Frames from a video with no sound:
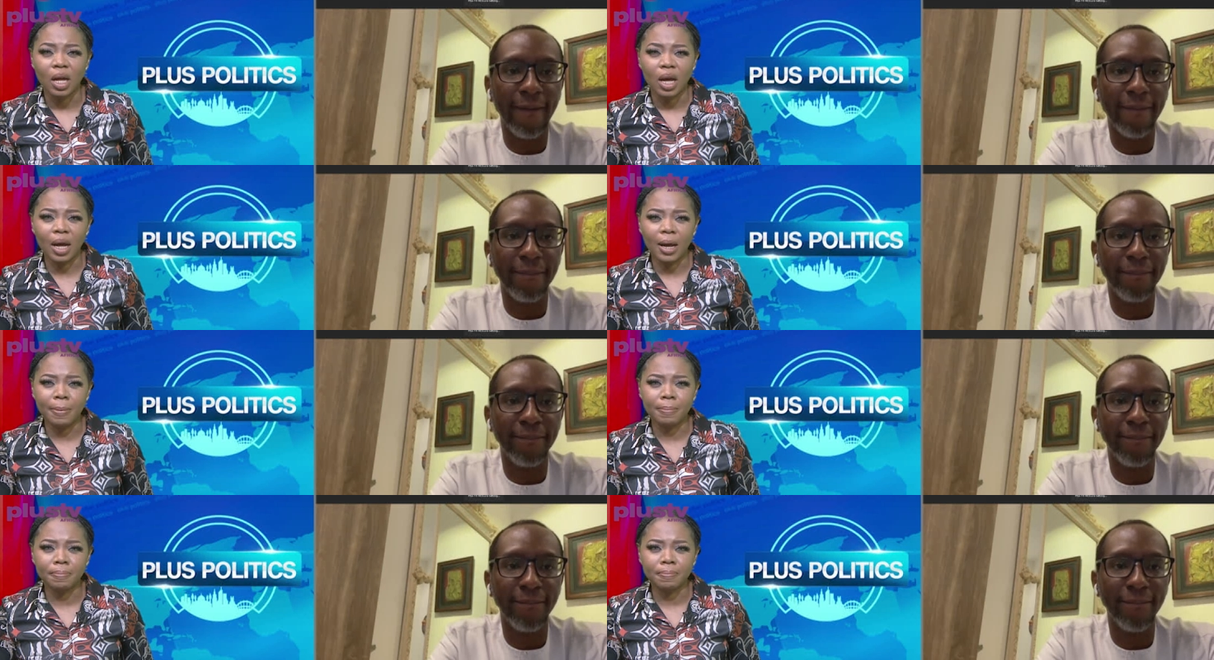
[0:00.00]

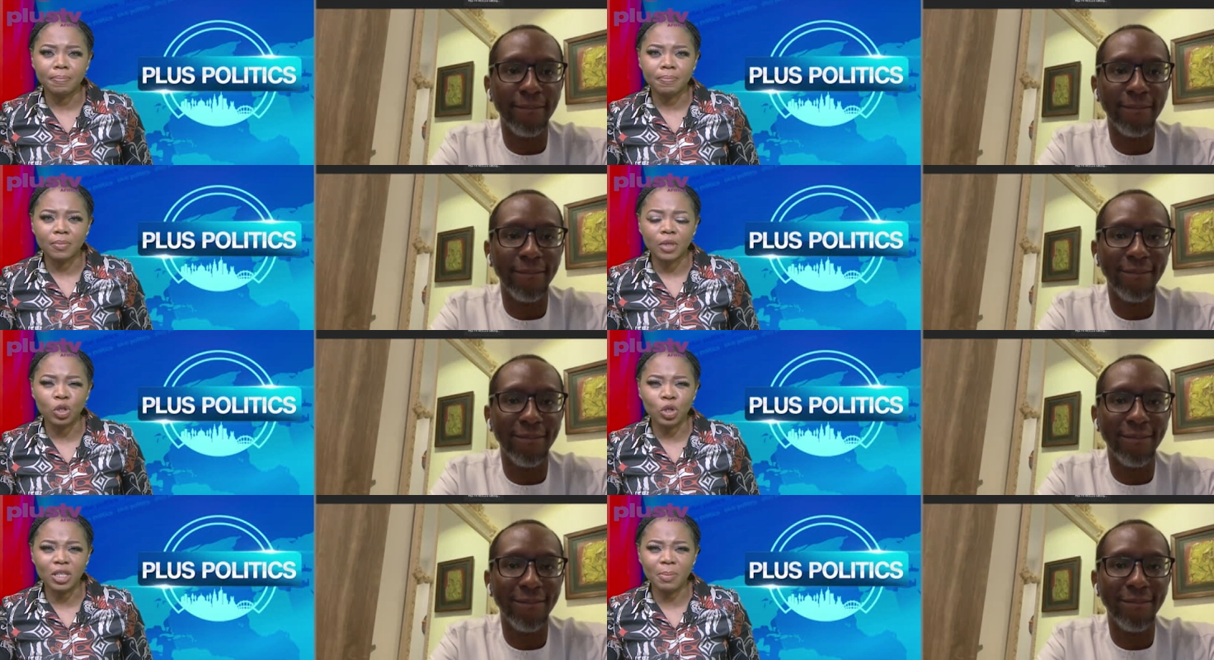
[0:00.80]
Speaker 1: Um, do
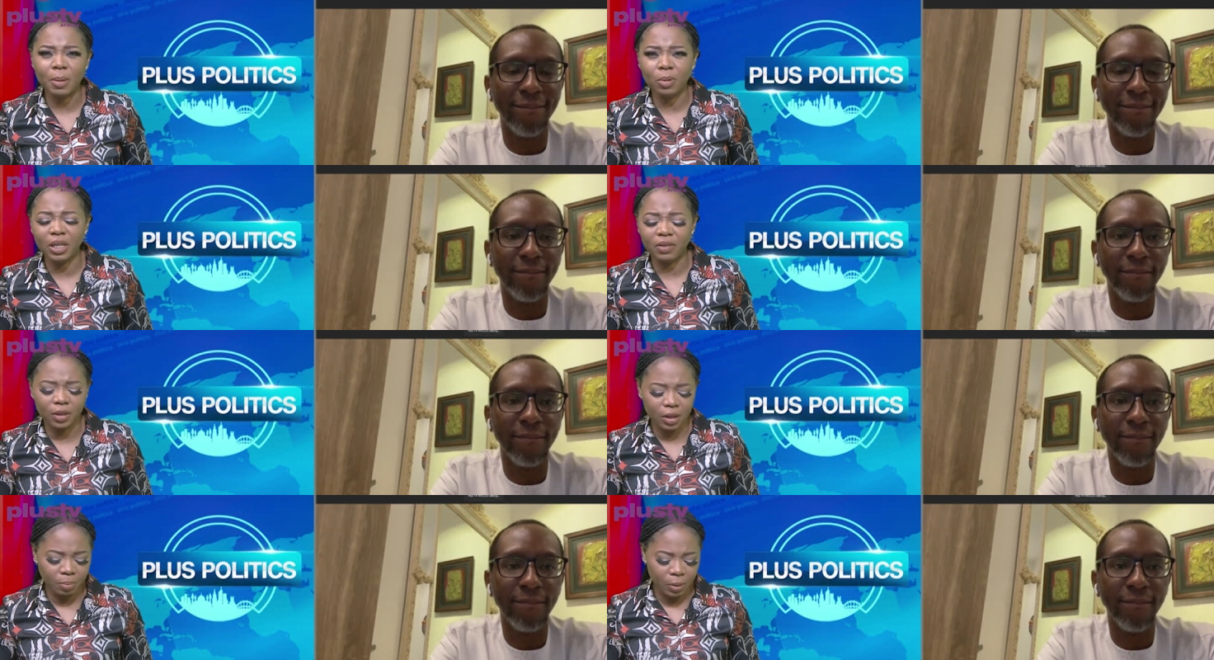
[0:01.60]
you see people leaving
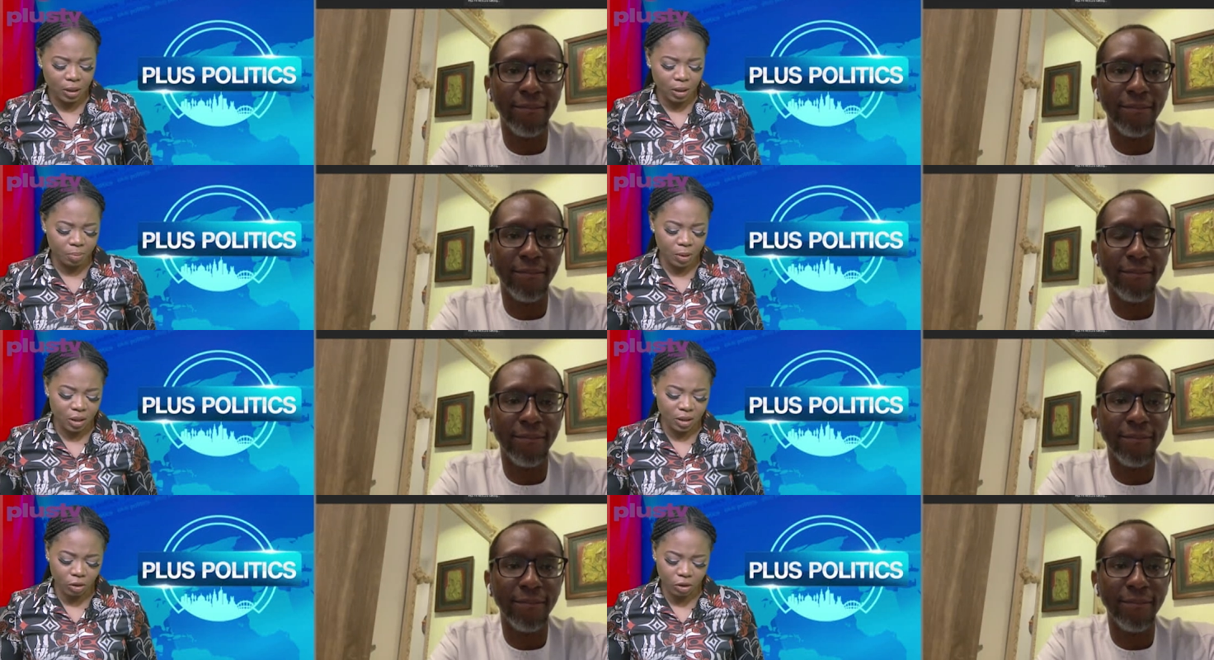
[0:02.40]
the PDP? Is
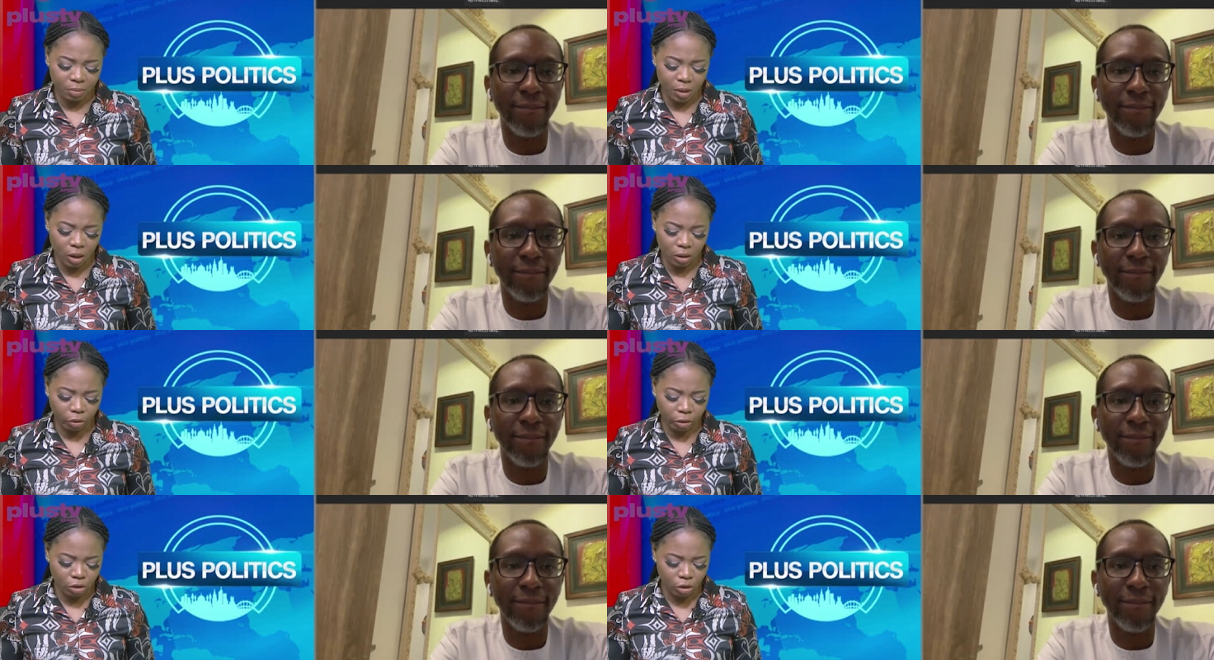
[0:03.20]
there going to be a
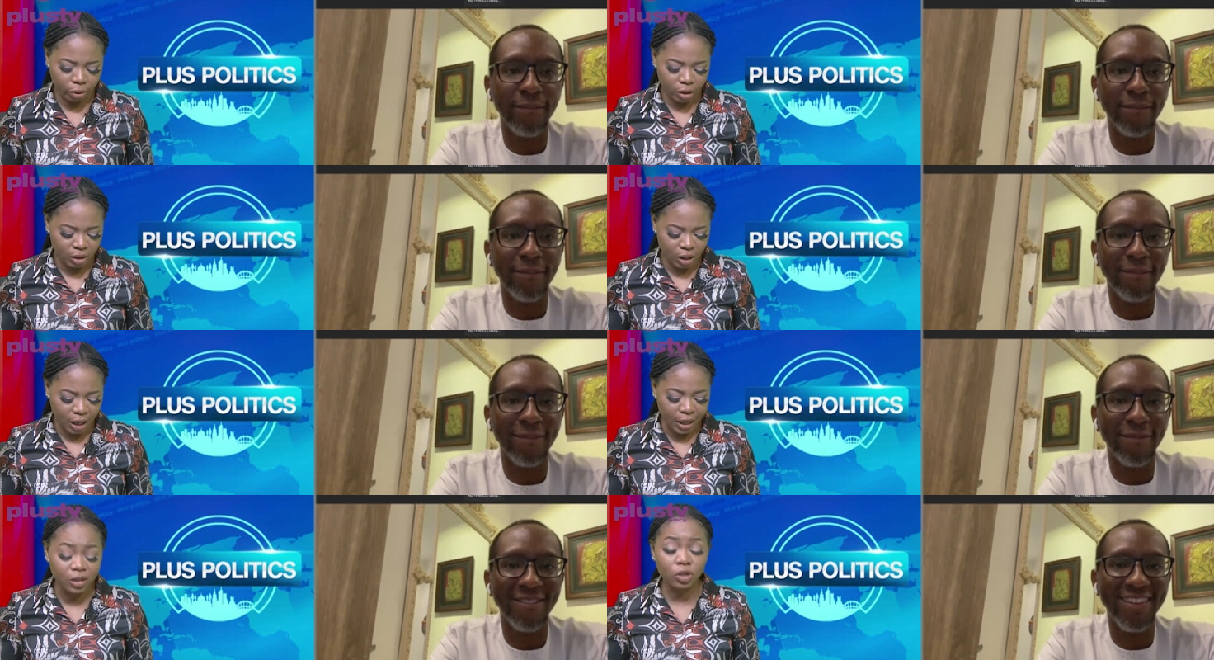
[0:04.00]
crisscrossing
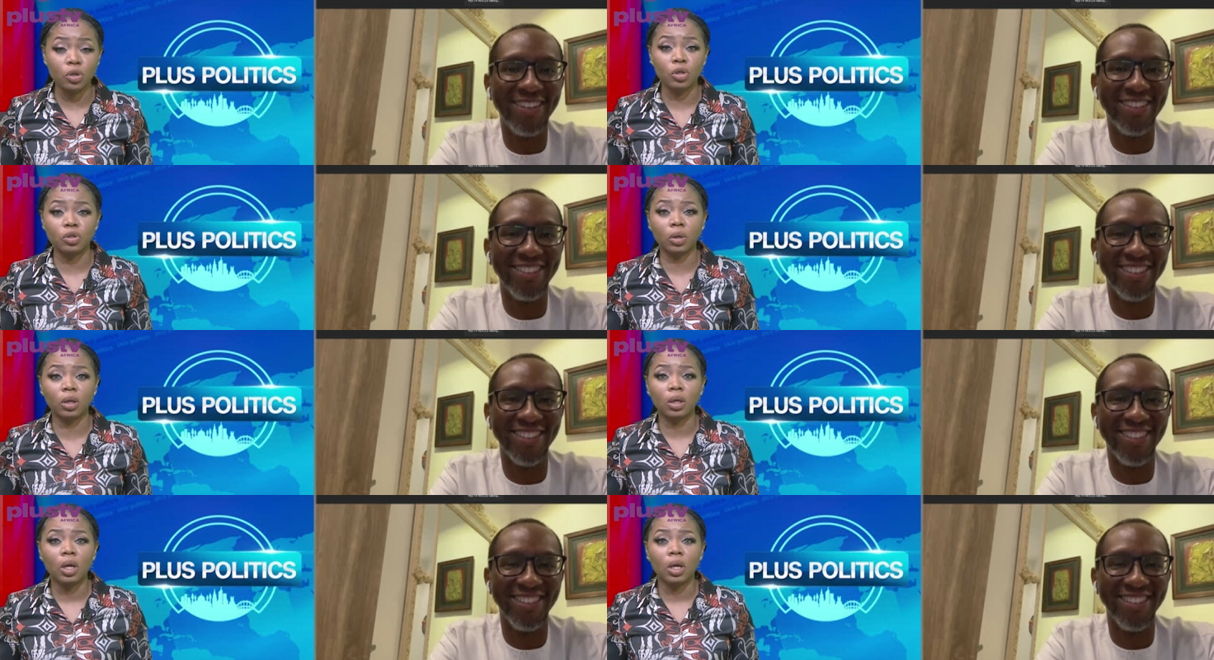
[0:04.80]
as usual?